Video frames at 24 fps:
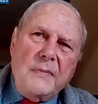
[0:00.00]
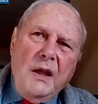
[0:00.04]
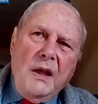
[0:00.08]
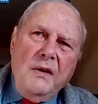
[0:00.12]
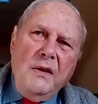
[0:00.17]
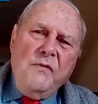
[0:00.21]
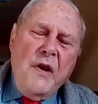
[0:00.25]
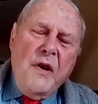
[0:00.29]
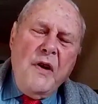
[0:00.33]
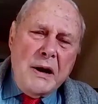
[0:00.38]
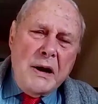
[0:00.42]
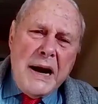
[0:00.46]

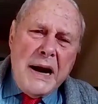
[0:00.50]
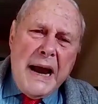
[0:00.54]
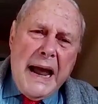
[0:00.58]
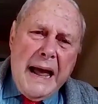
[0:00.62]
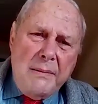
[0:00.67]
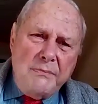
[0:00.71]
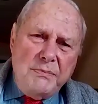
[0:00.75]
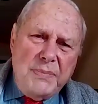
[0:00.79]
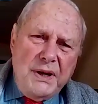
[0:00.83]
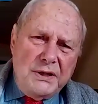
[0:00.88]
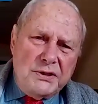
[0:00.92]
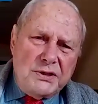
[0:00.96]
very
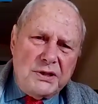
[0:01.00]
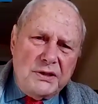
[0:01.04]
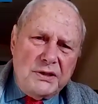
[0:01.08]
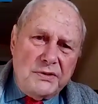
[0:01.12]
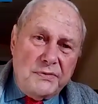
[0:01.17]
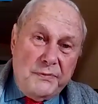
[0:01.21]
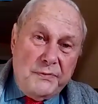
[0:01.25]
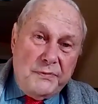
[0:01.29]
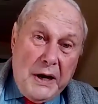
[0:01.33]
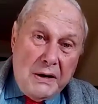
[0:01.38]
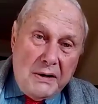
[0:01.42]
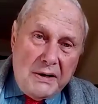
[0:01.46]
ambitious,
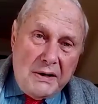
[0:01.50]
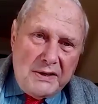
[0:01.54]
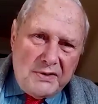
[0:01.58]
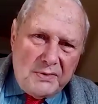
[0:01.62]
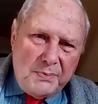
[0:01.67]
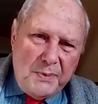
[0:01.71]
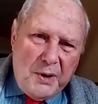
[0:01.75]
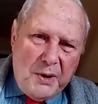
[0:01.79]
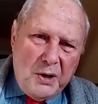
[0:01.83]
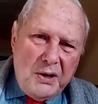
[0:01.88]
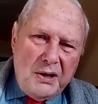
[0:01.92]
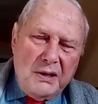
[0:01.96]
very
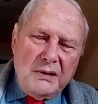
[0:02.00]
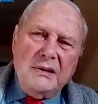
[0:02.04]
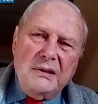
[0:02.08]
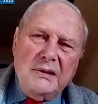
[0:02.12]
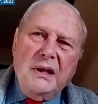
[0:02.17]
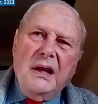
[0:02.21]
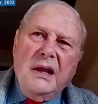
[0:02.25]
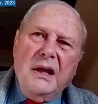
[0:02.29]
smart,